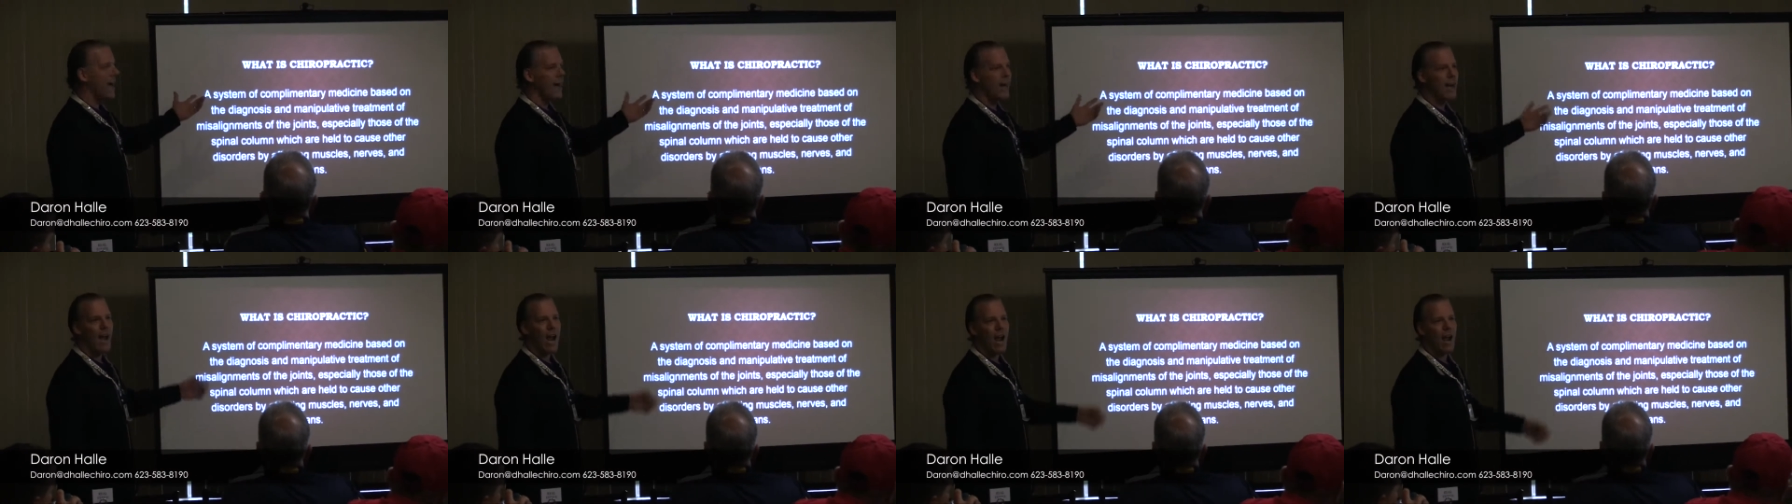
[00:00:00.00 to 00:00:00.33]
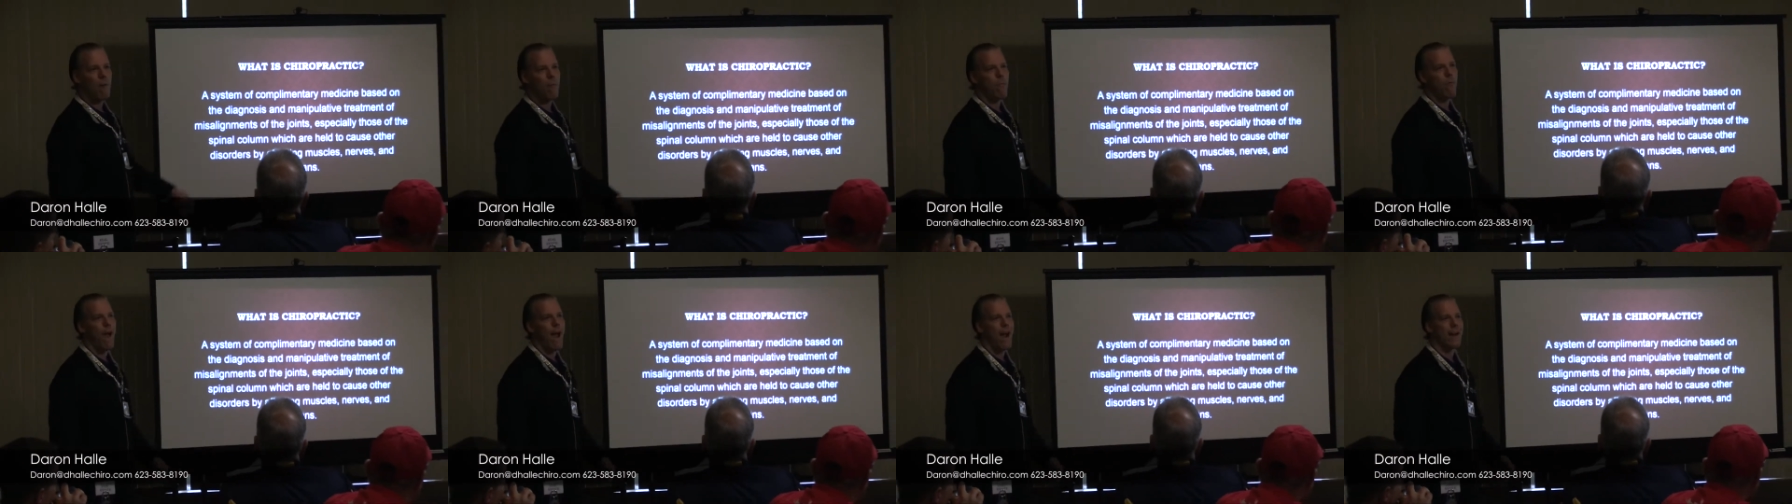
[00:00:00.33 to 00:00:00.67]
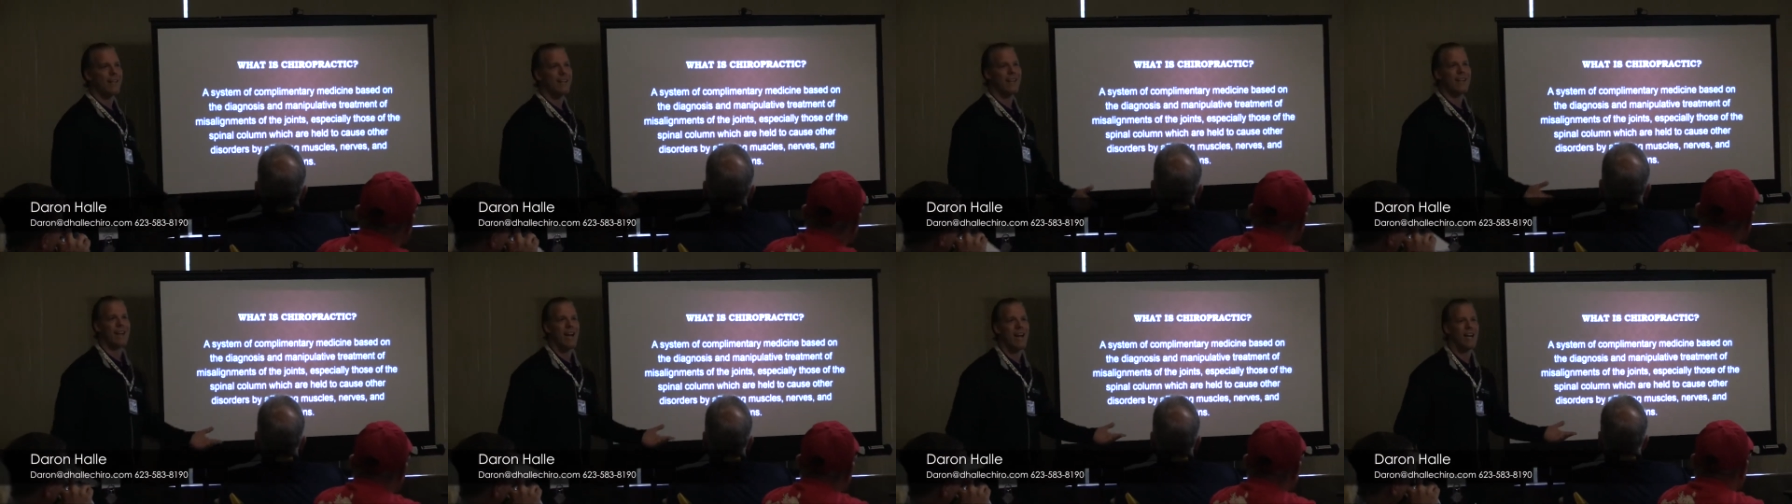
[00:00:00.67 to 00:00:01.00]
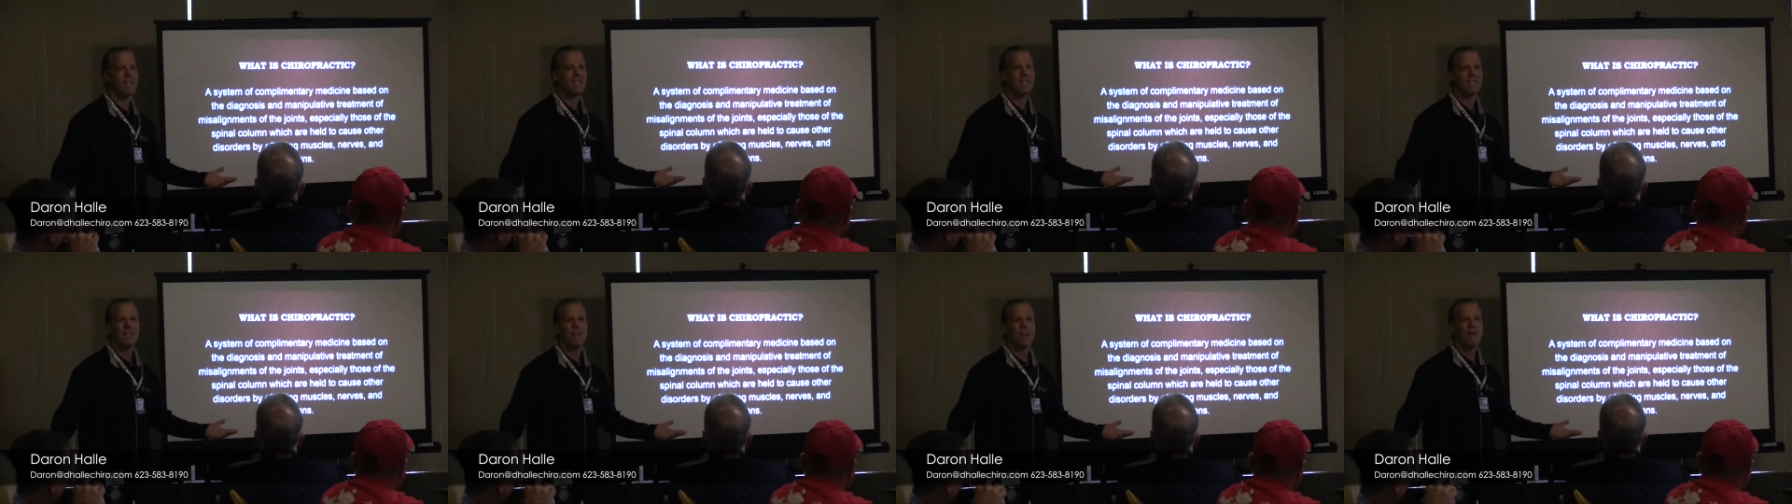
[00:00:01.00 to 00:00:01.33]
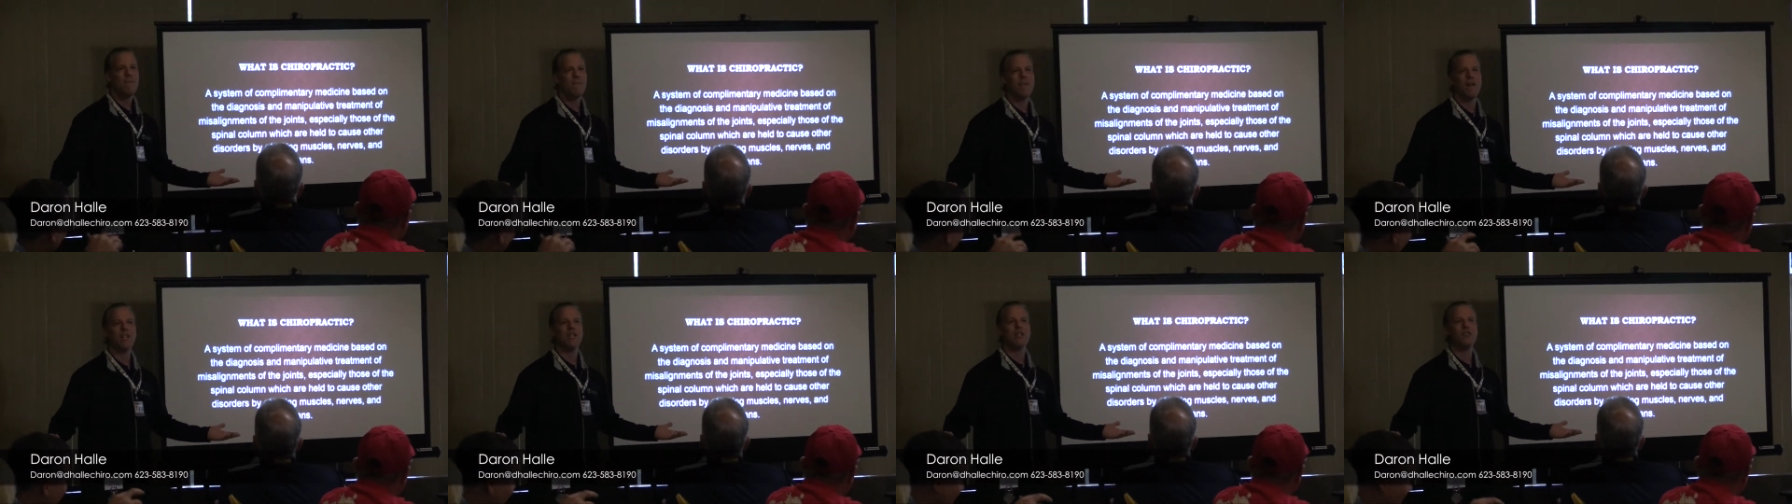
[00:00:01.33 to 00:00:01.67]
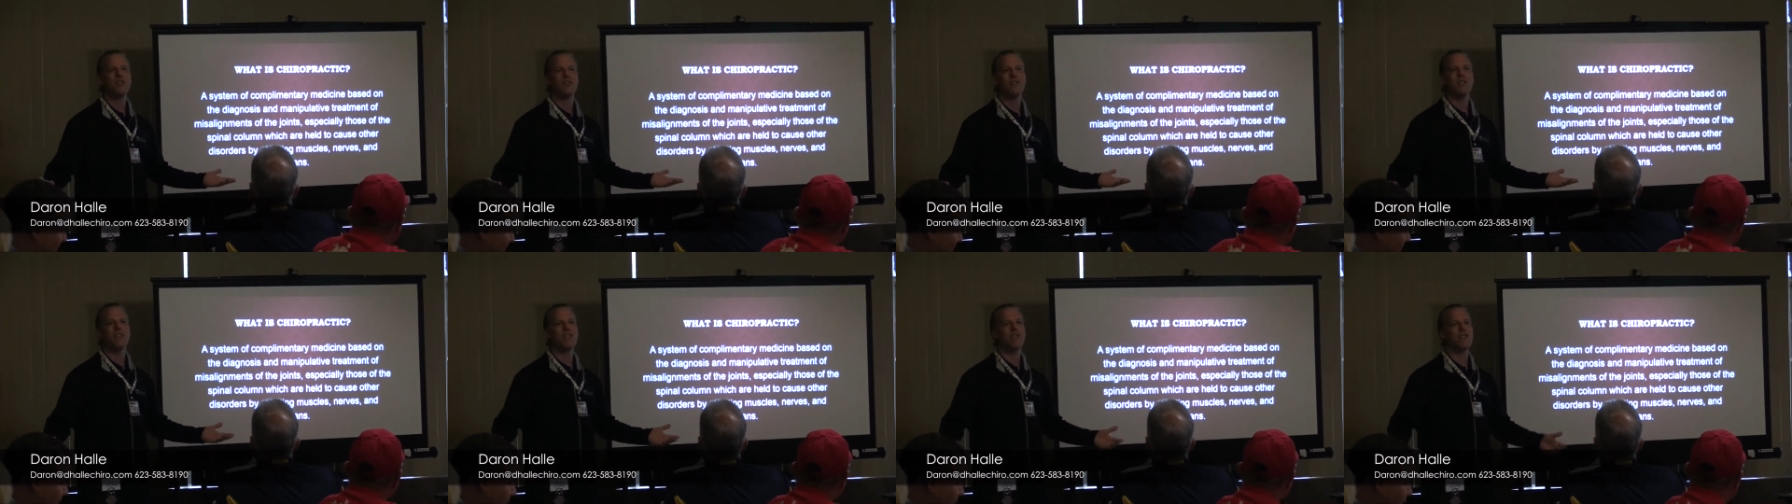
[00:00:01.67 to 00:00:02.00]
Chiropractic, guys, make
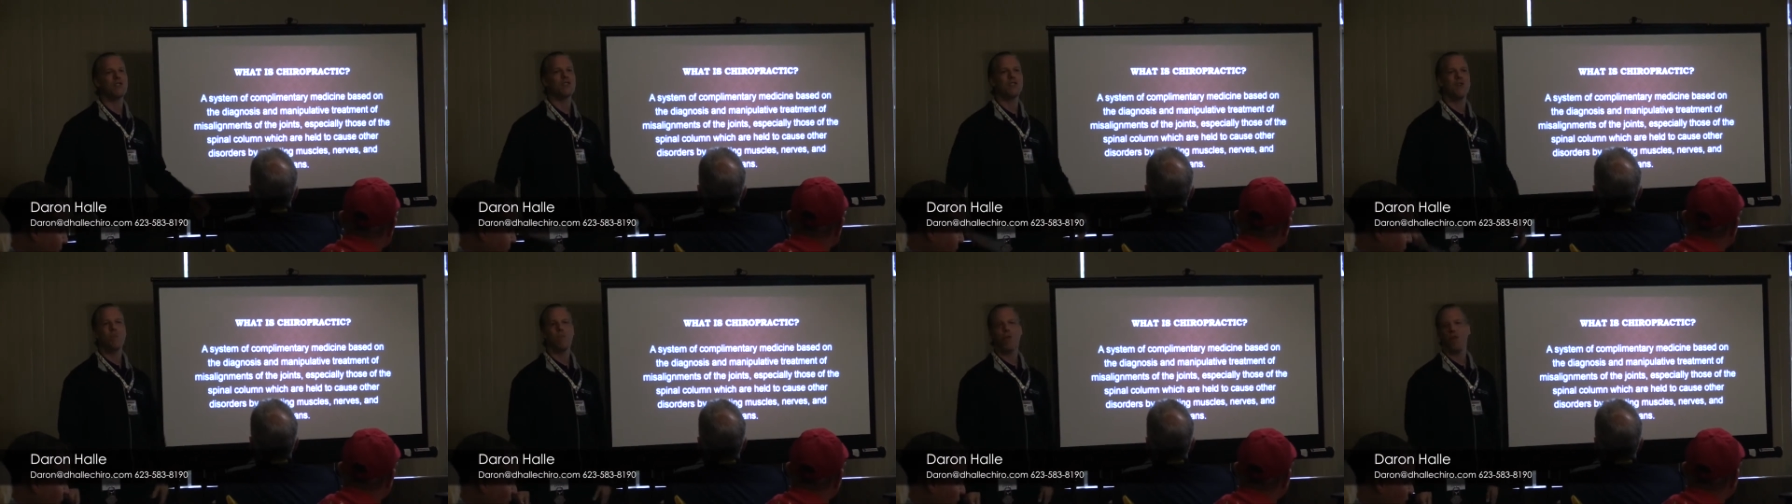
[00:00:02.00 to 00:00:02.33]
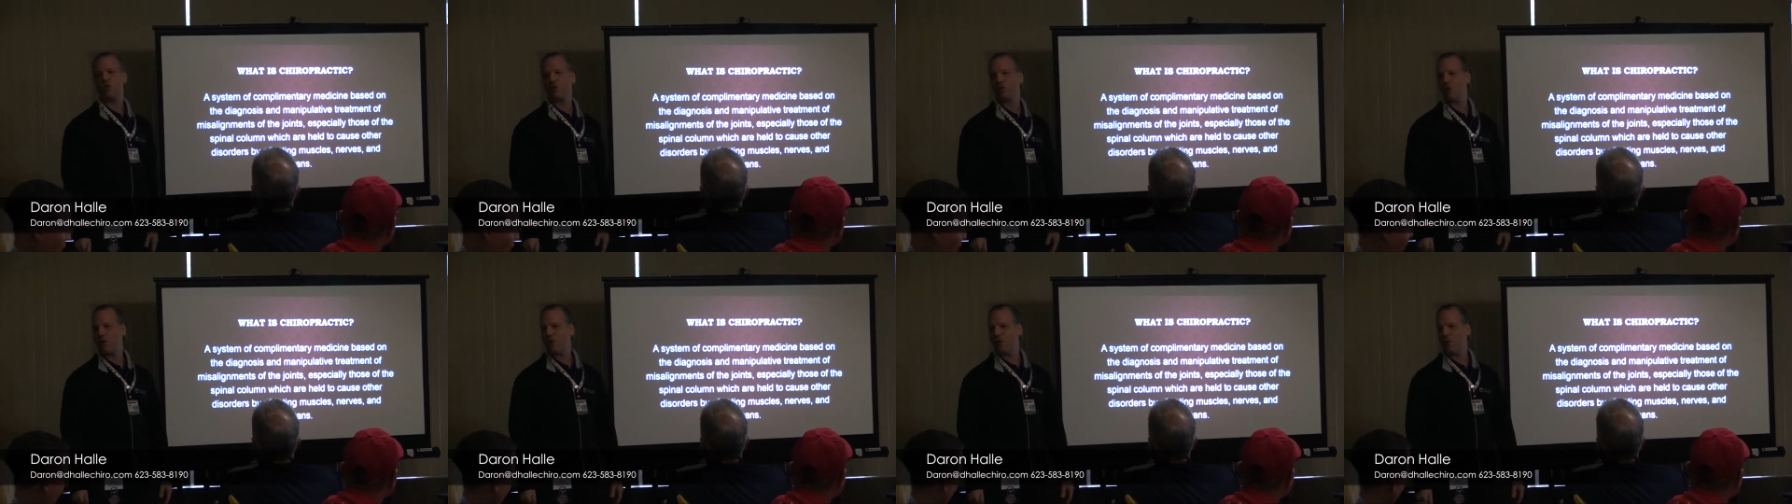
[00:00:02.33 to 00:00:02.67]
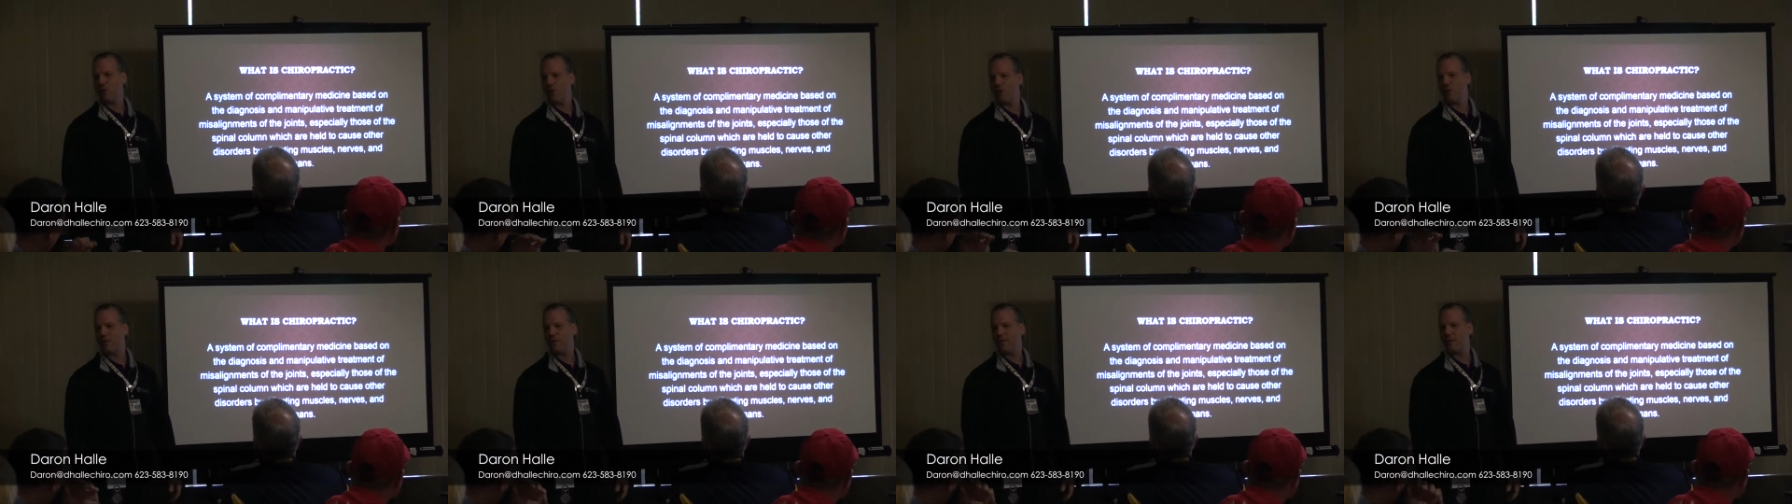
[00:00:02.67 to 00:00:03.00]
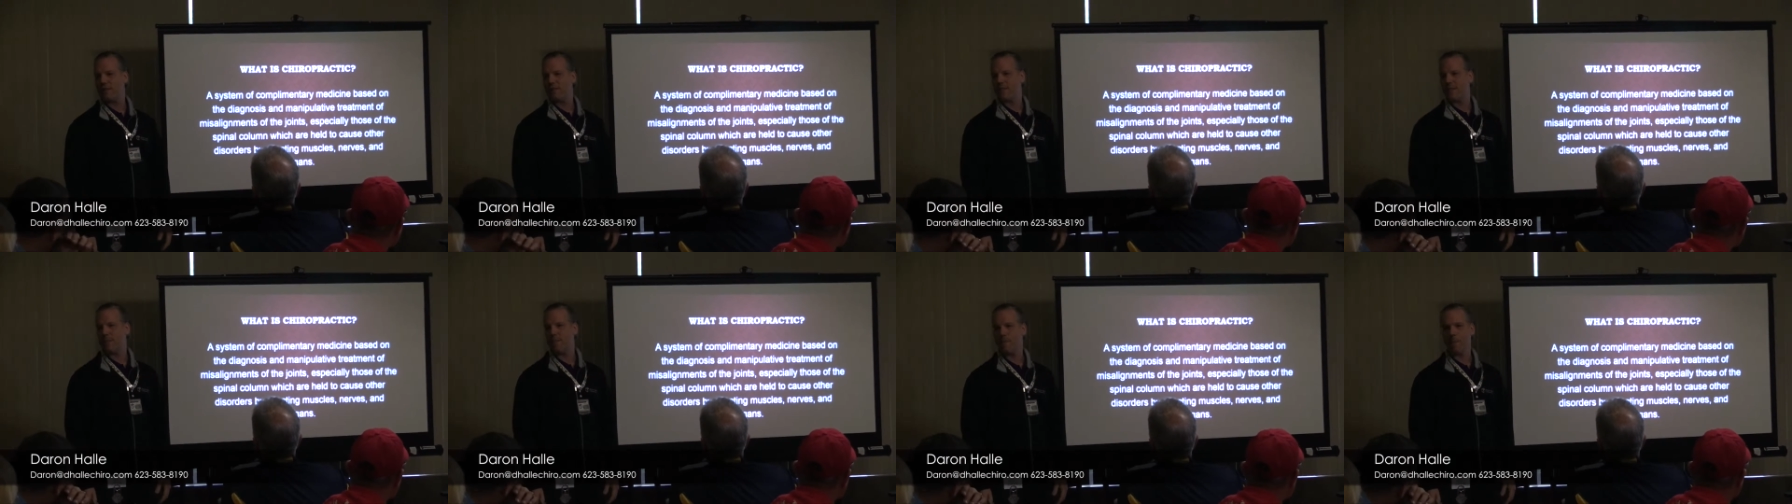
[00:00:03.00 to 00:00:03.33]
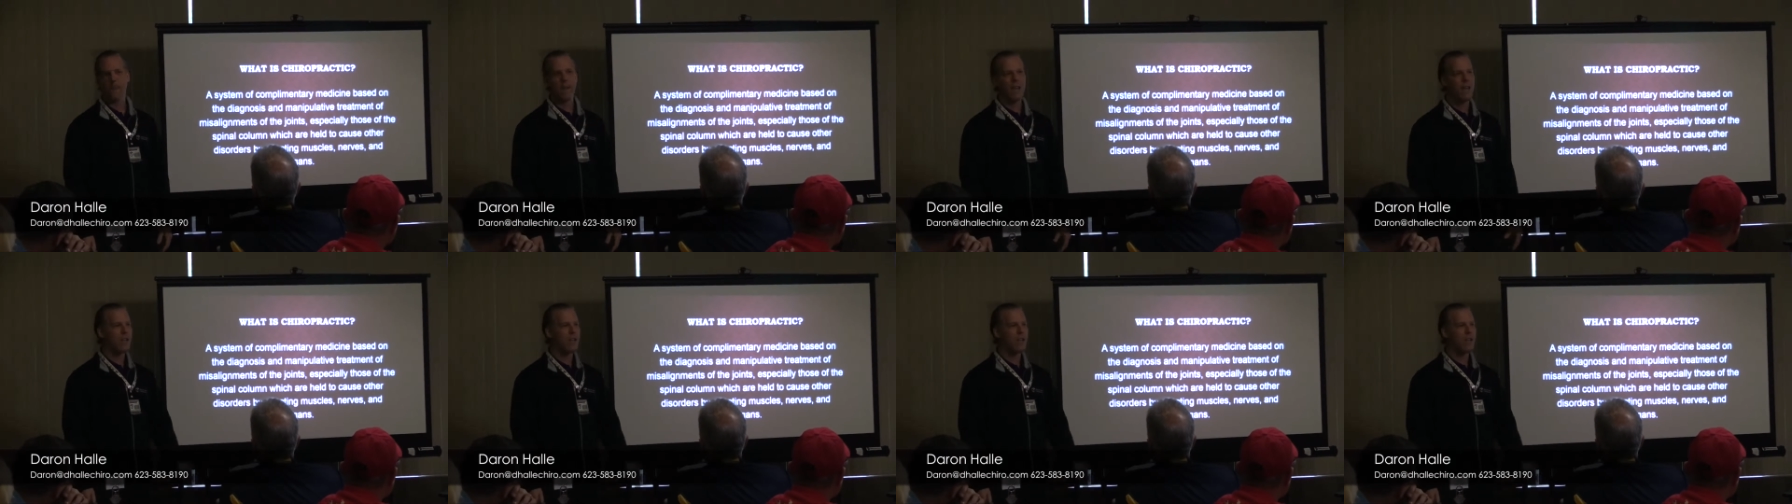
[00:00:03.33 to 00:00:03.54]
sure that there's no pressure on your nervous system.